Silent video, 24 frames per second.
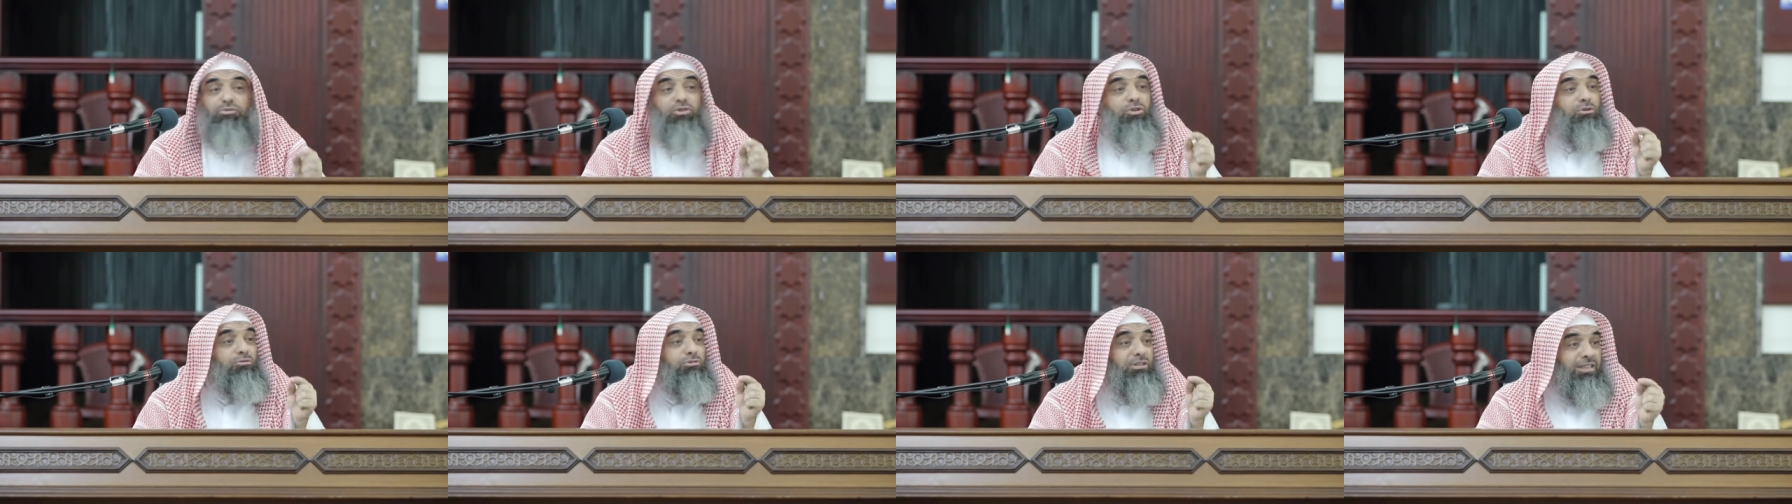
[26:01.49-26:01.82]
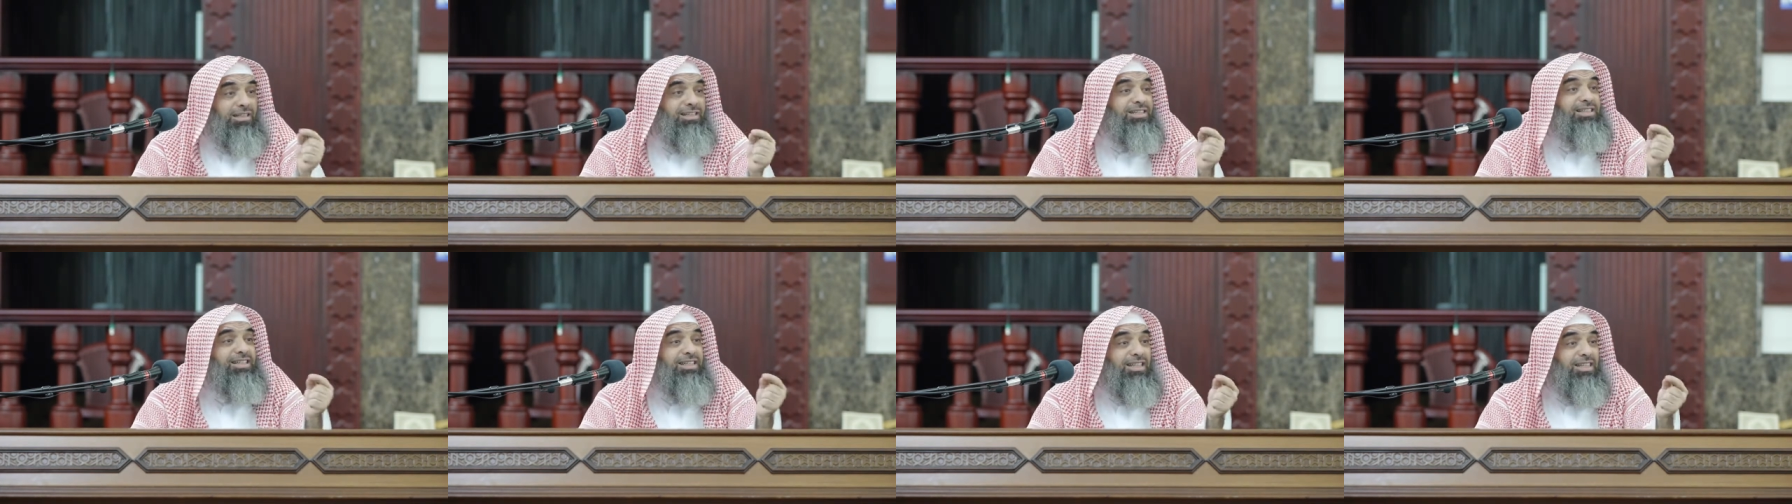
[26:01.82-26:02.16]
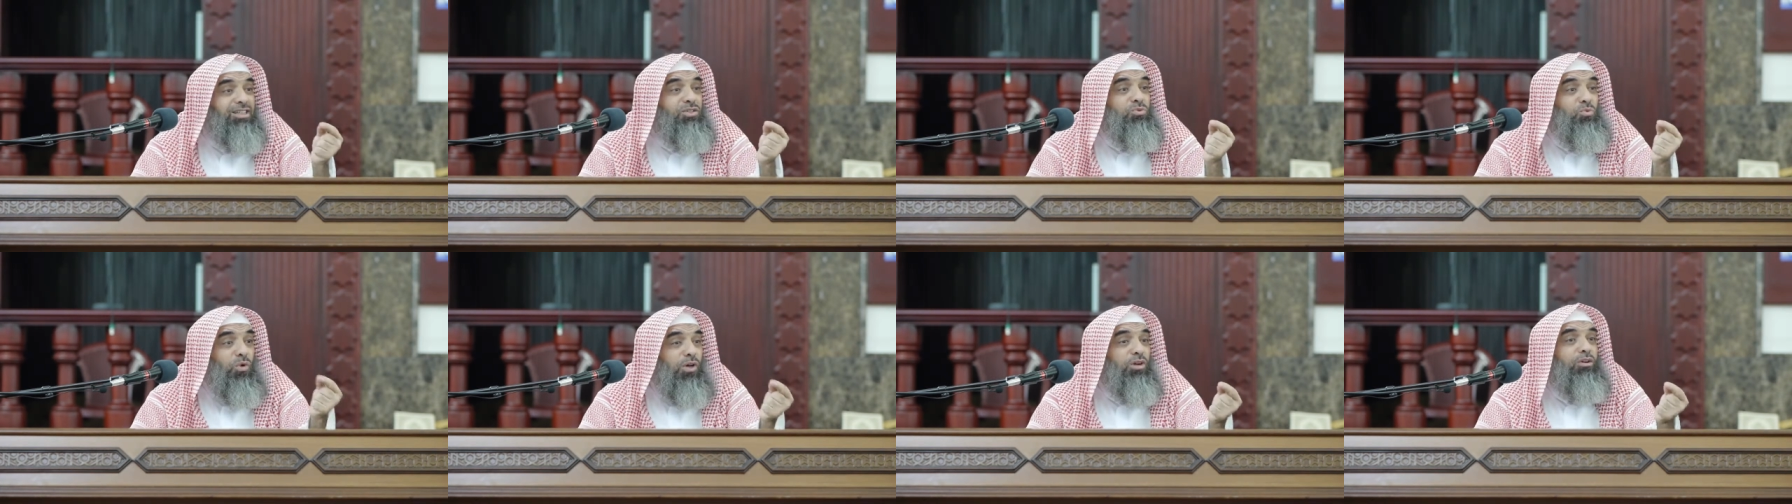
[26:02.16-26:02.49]
So this
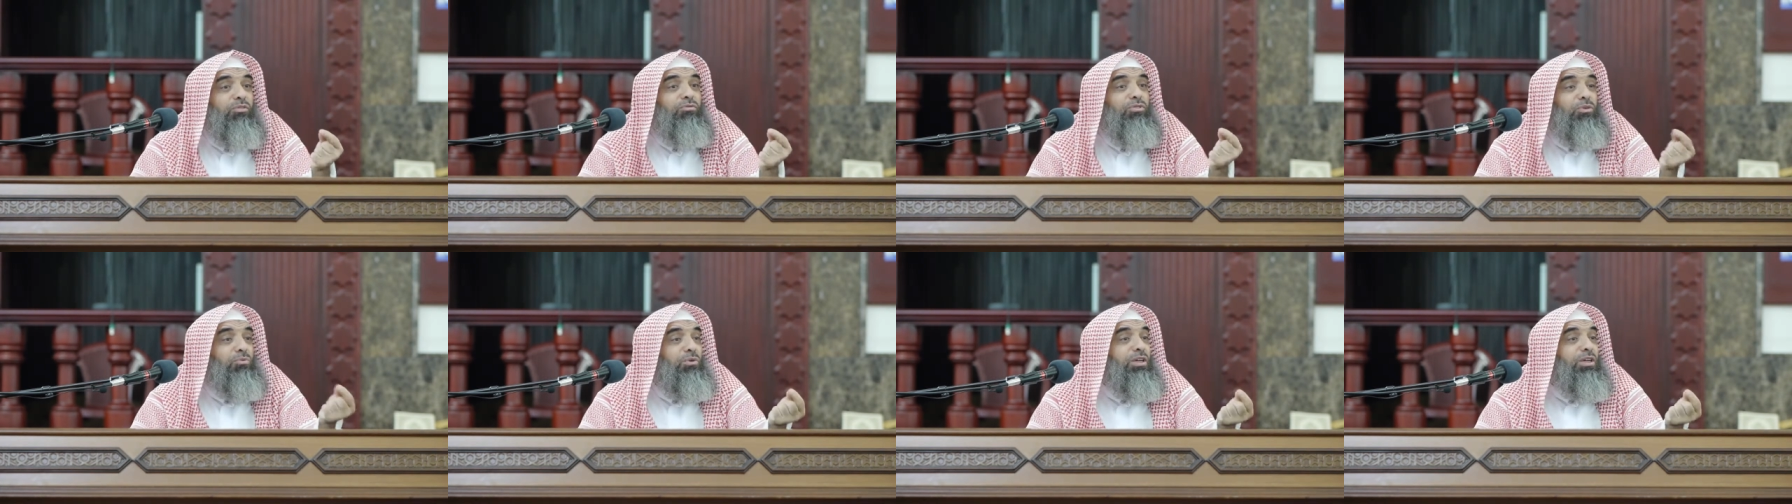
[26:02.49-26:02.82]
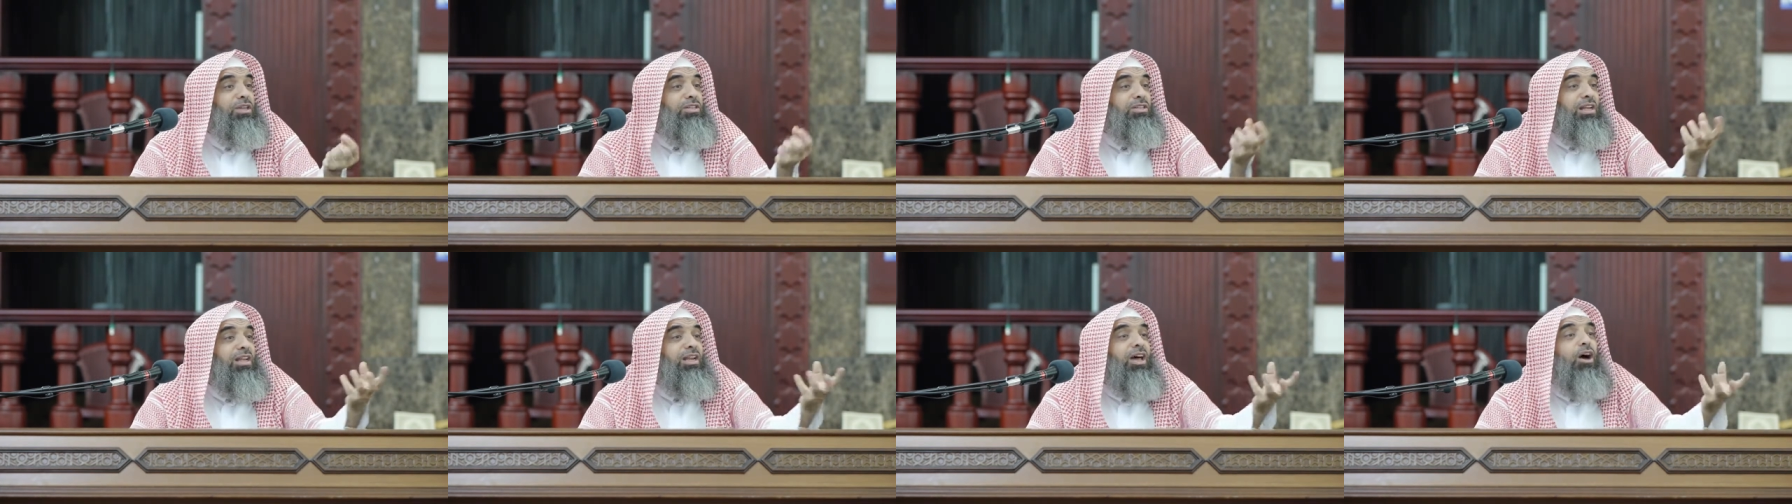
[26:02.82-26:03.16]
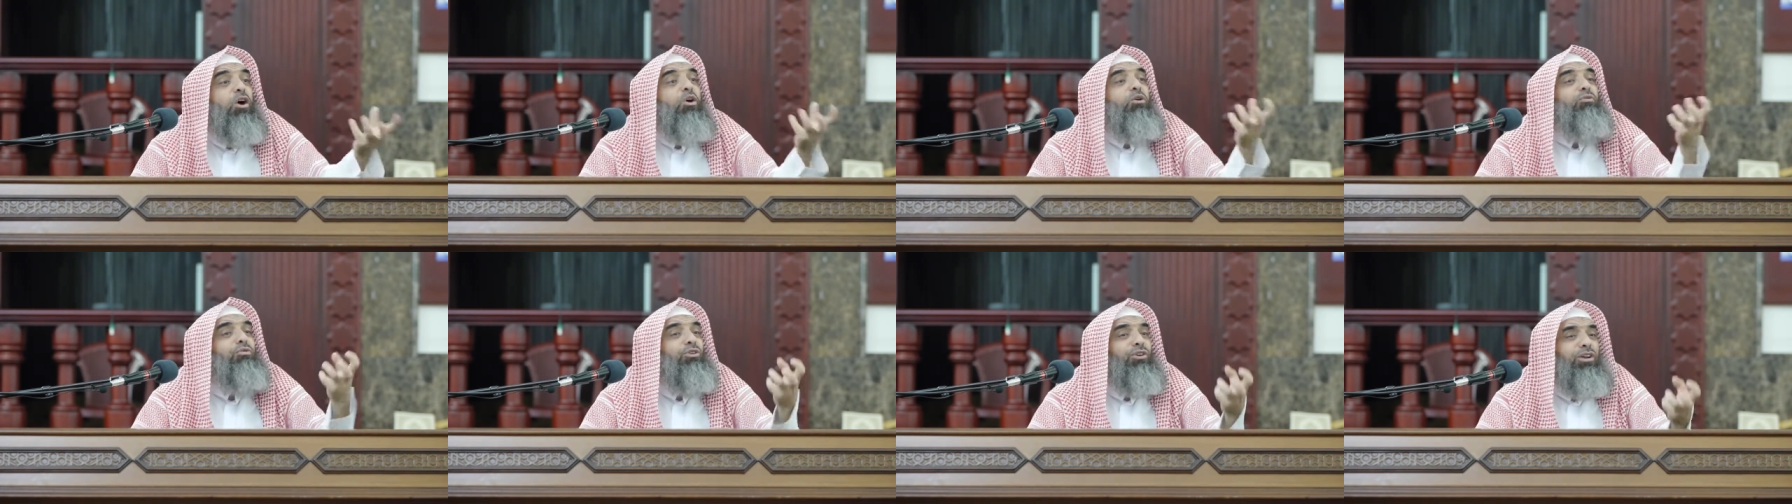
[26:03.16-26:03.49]
is one of the ways Allah
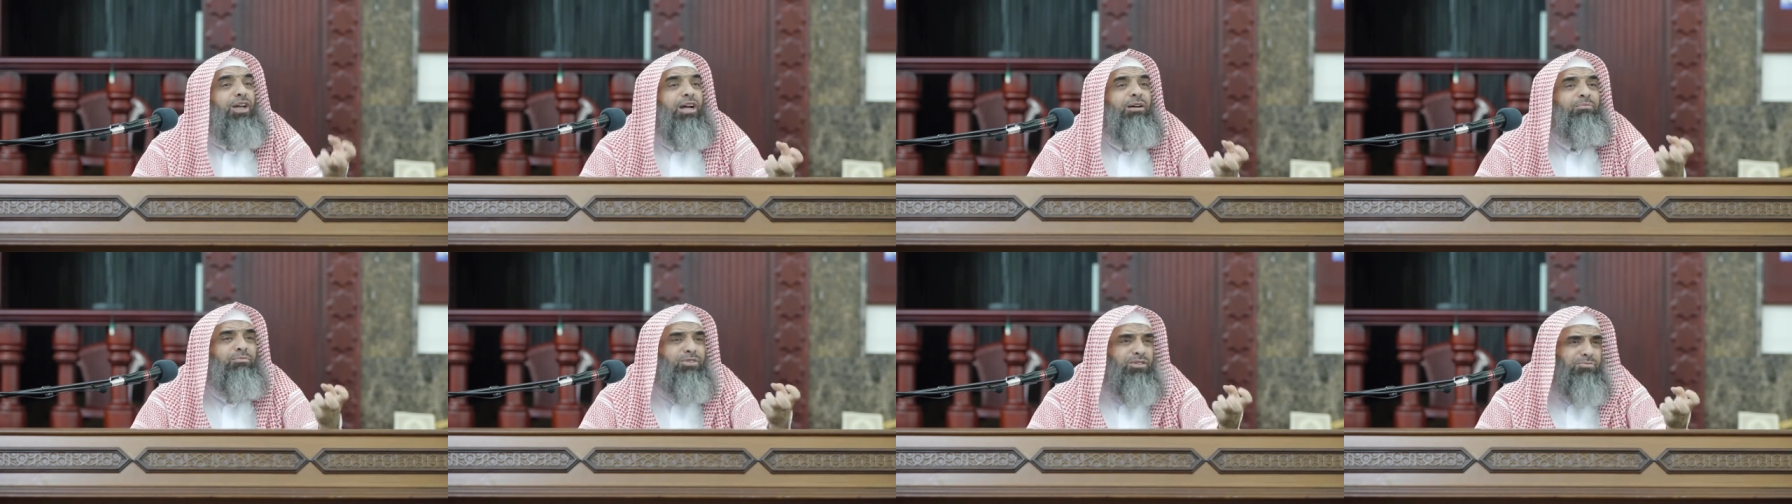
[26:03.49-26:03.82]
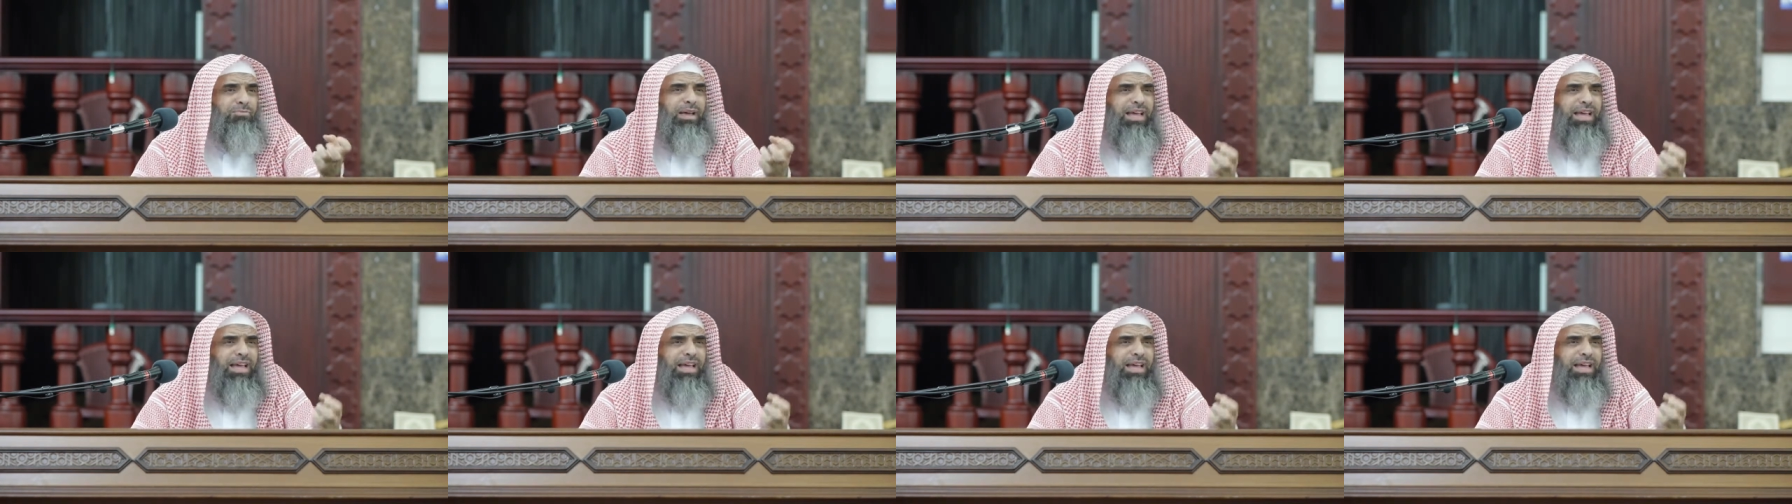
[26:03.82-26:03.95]
overcomes